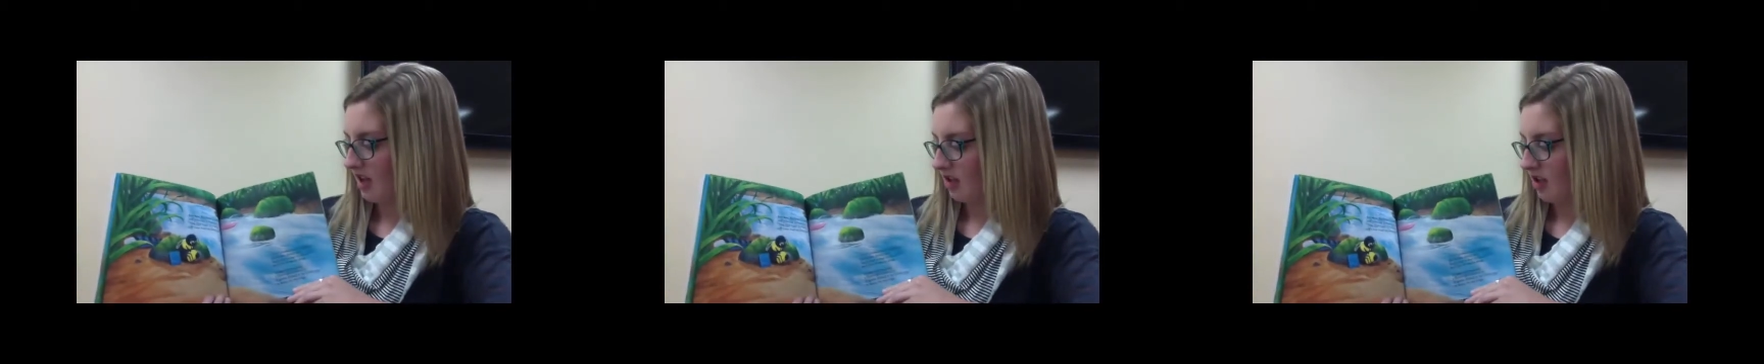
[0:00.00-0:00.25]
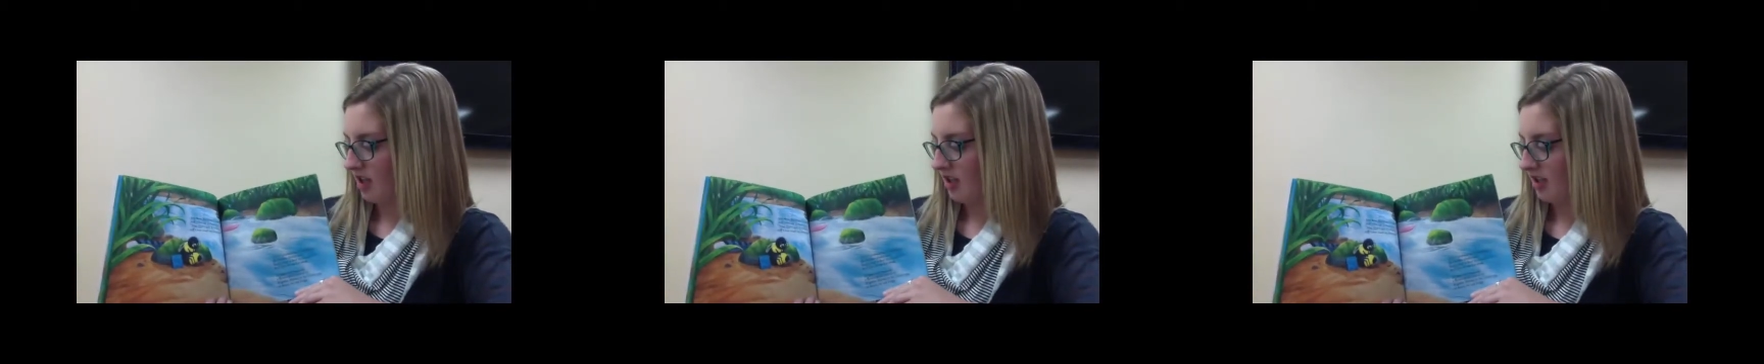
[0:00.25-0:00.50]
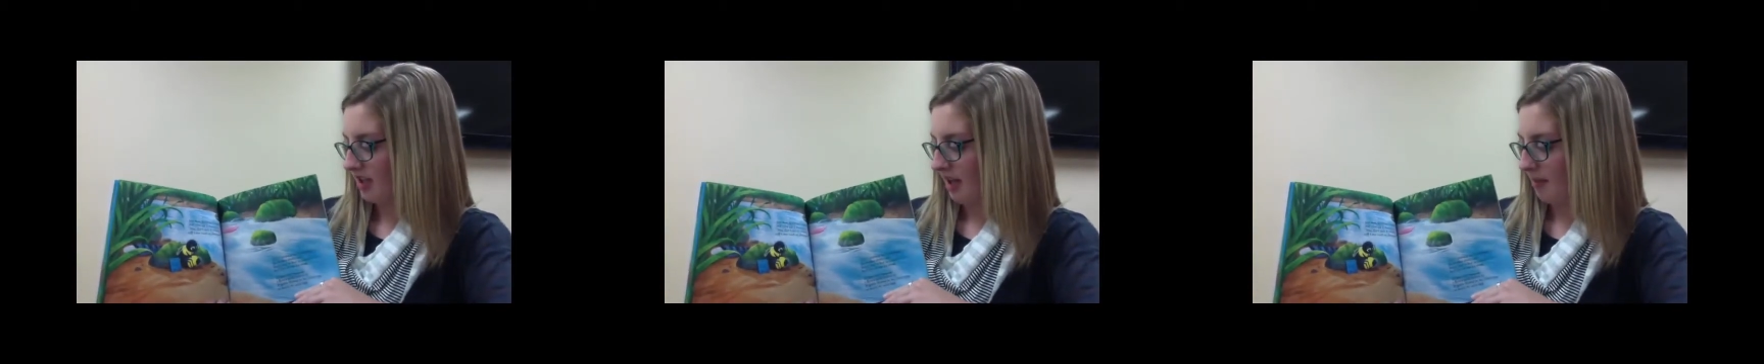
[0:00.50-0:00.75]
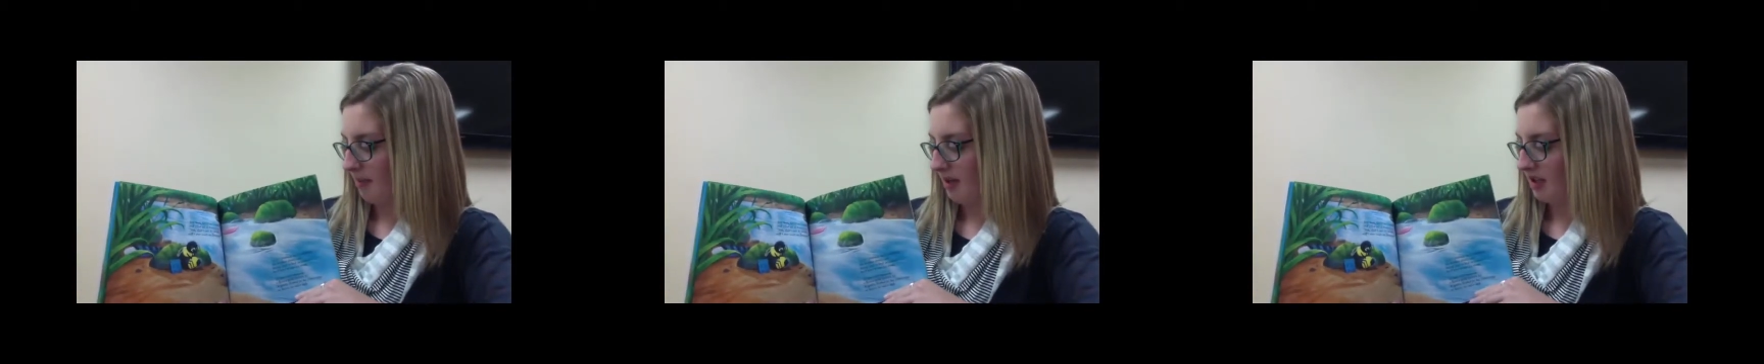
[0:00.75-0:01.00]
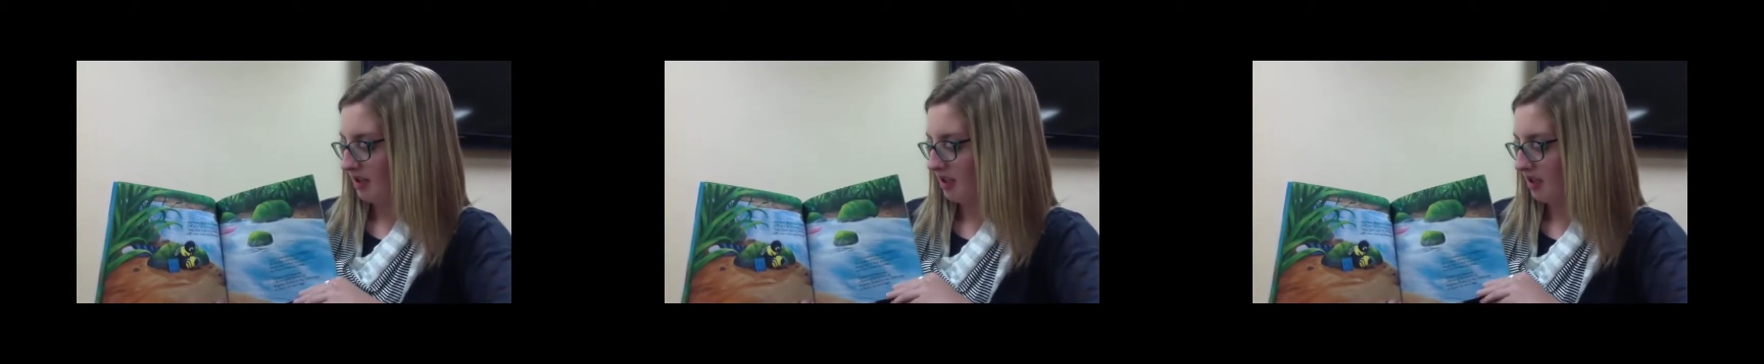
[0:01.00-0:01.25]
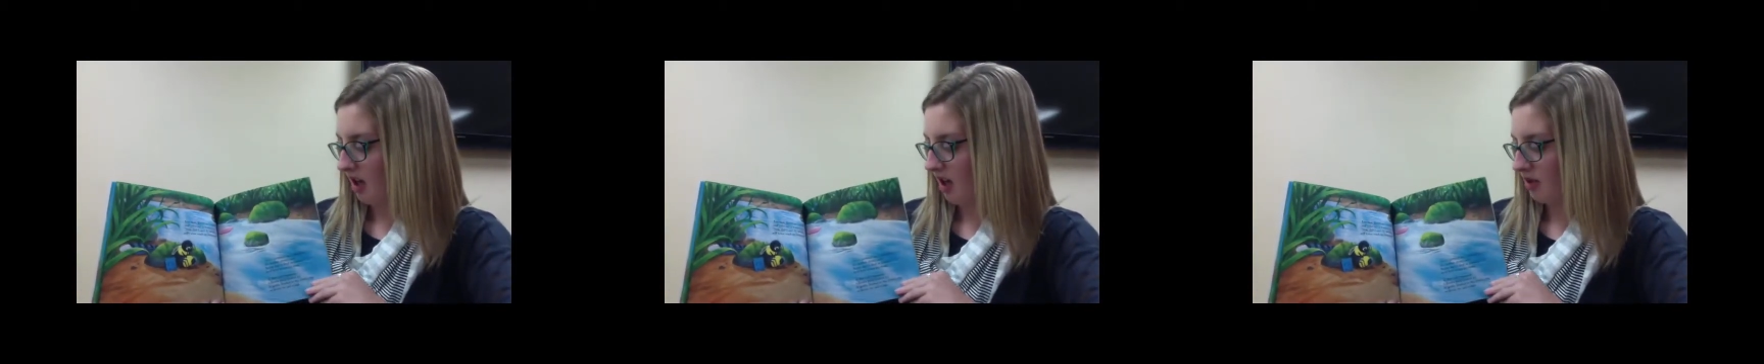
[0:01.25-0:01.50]
Just then, Buzzy
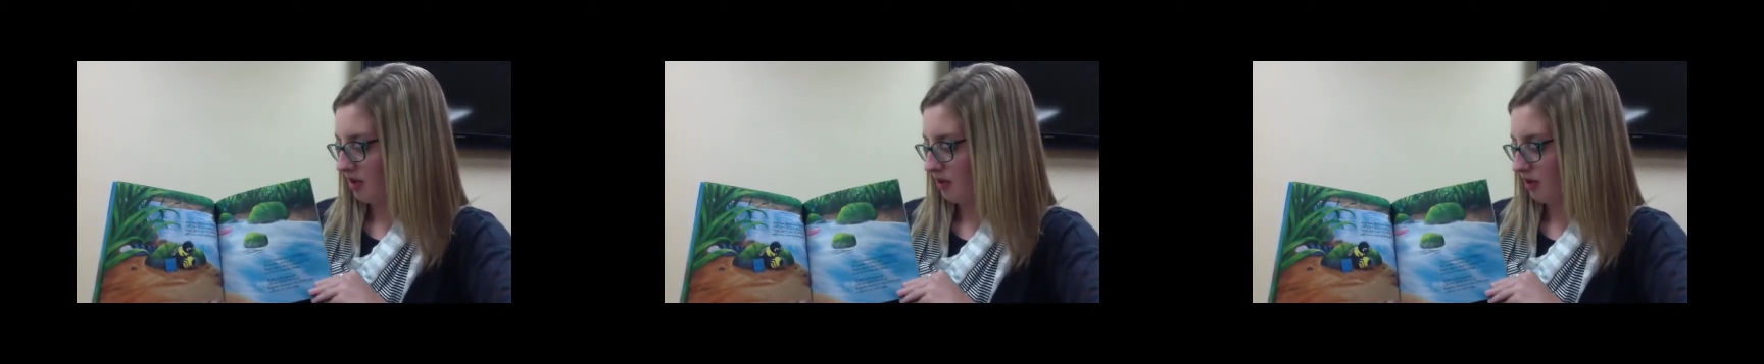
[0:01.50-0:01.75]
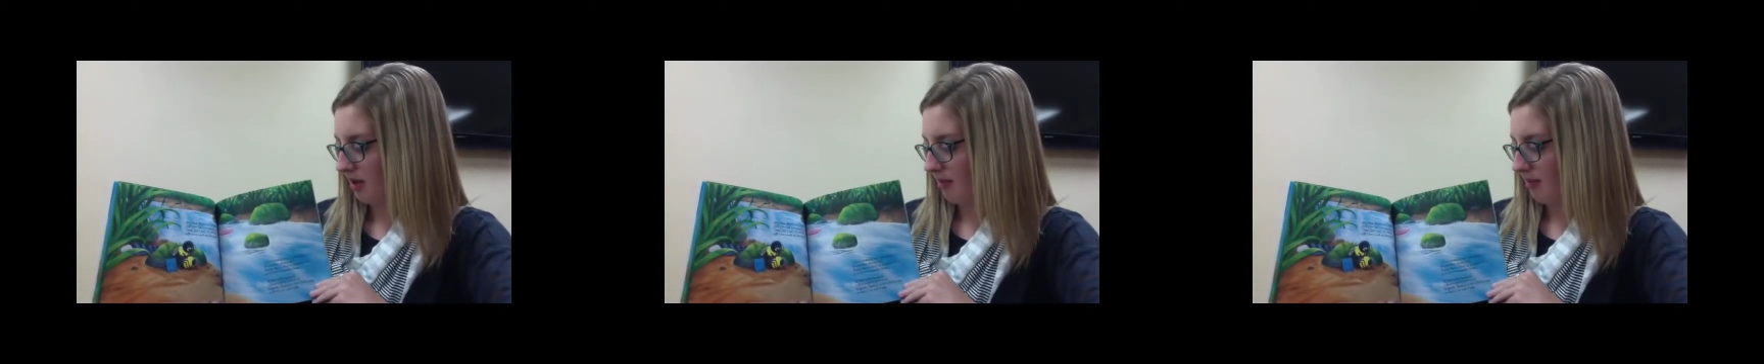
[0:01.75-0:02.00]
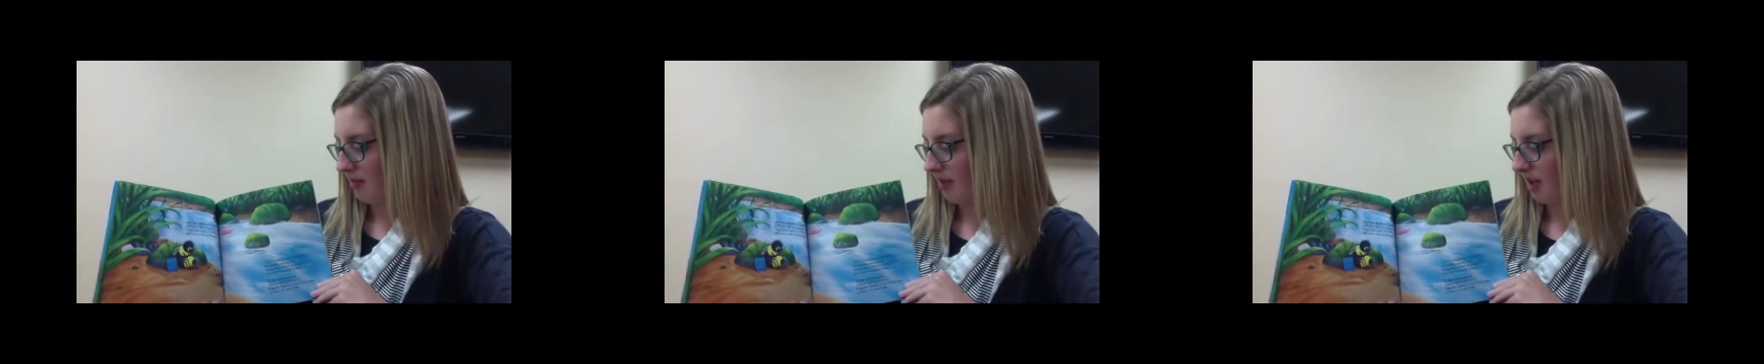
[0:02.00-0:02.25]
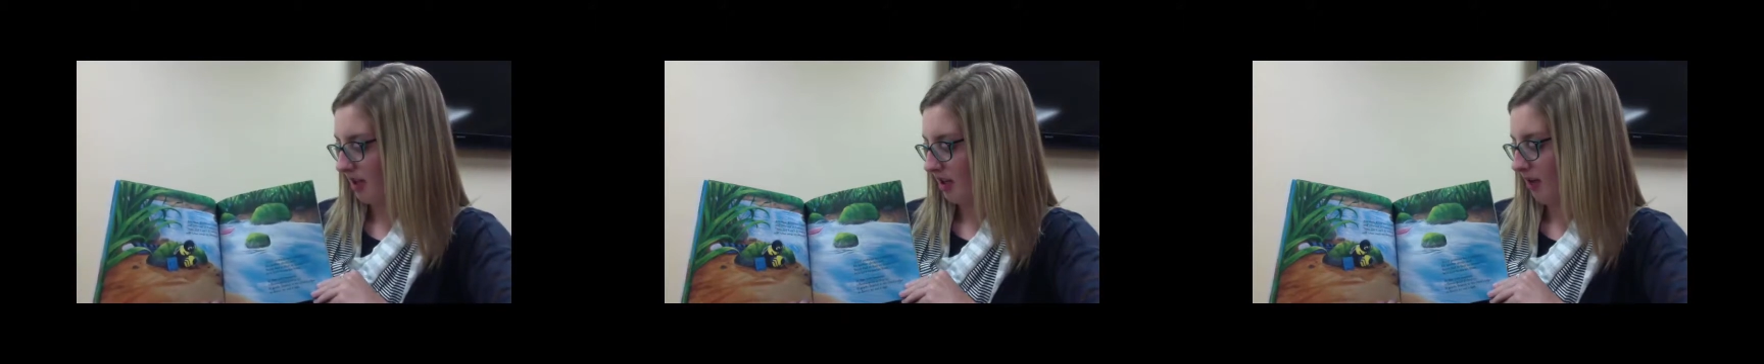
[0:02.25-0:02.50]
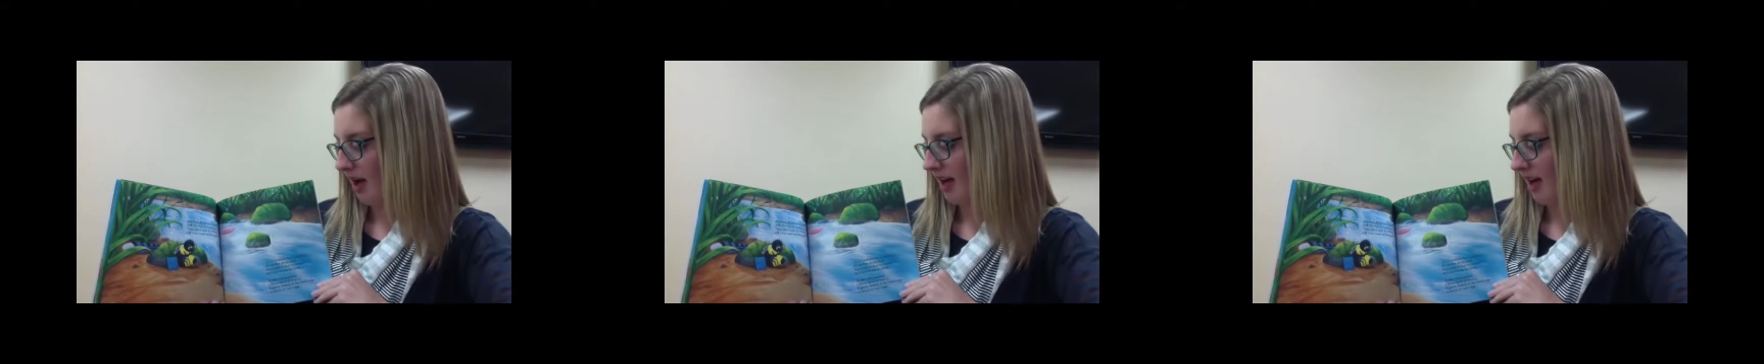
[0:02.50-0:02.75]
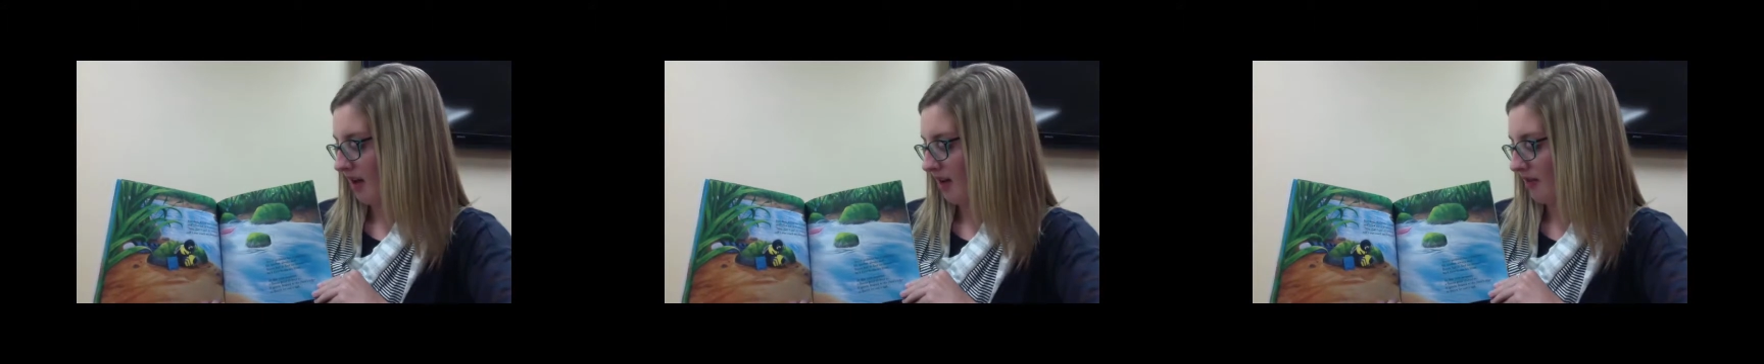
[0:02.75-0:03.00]
saw a stream and cried
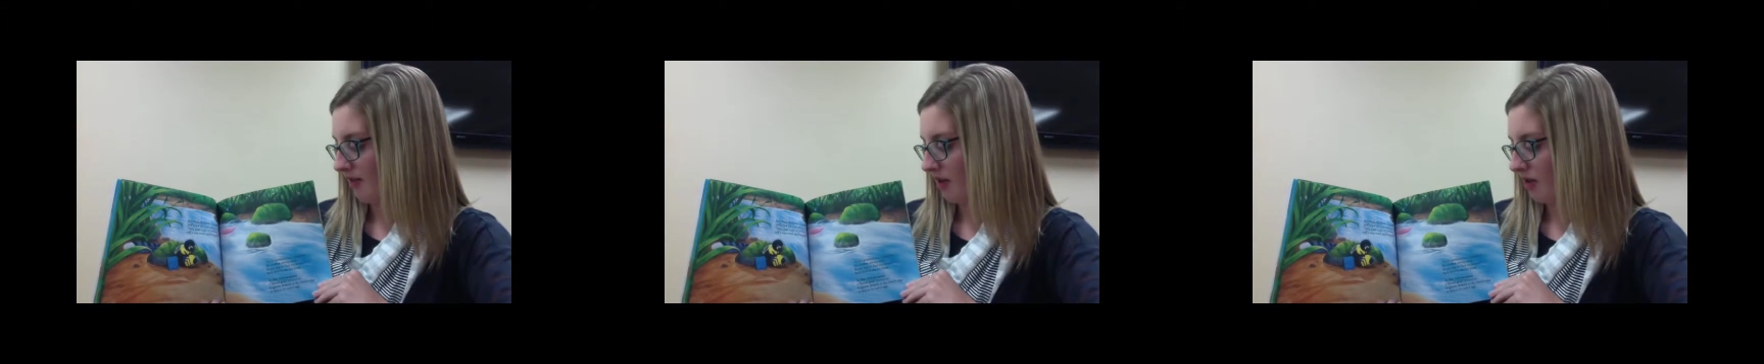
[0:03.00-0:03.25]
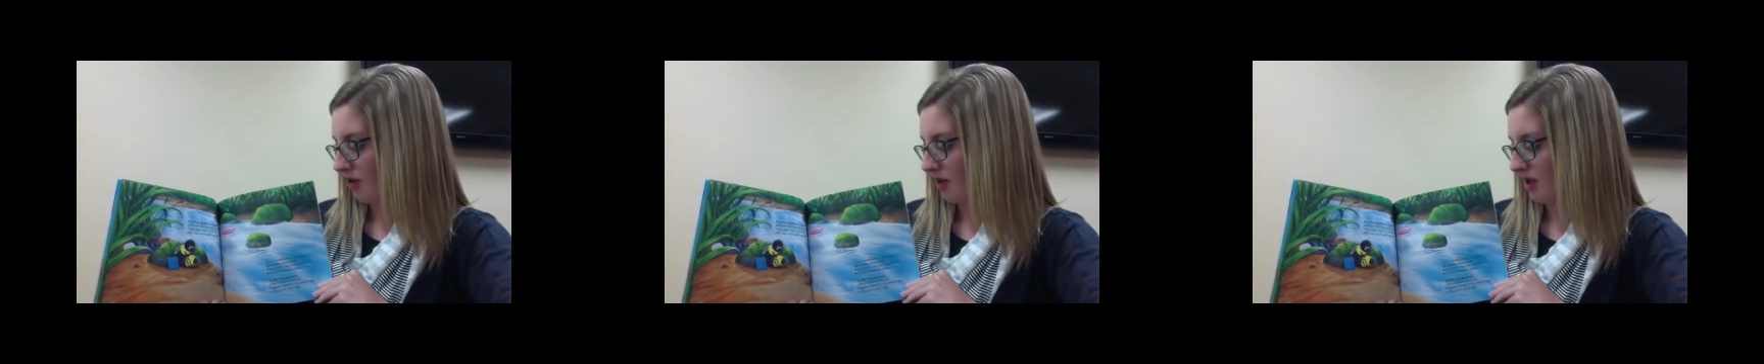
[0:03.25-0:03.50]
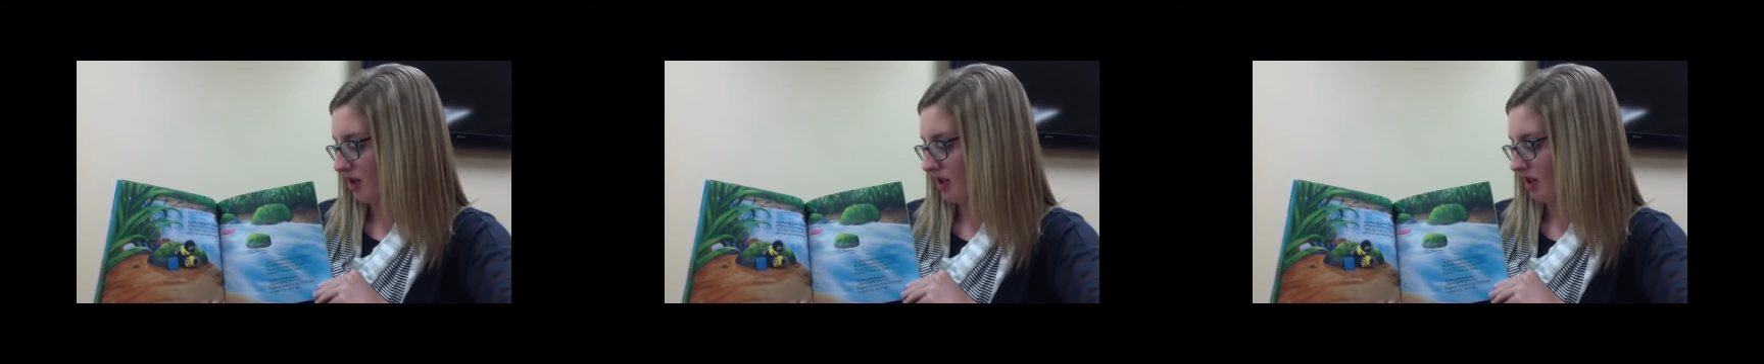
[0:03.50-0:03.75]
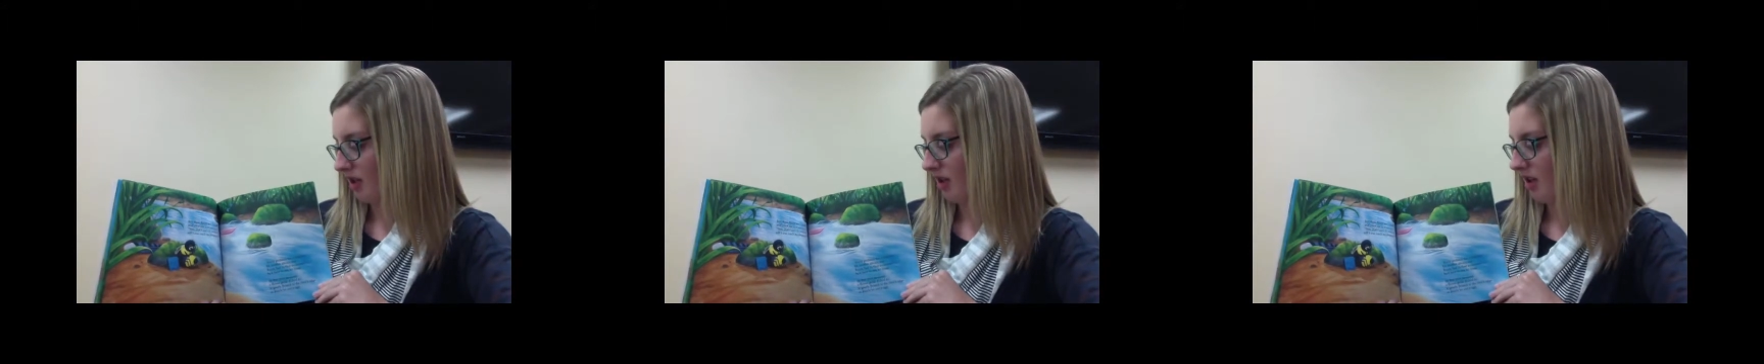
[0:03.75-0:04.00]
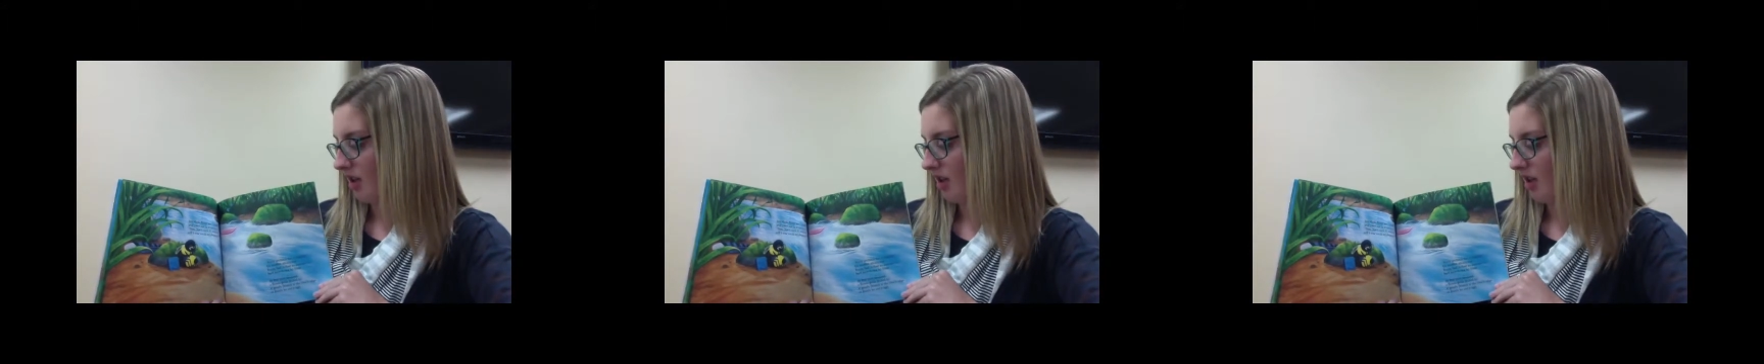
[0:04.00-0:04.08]
out in frustration,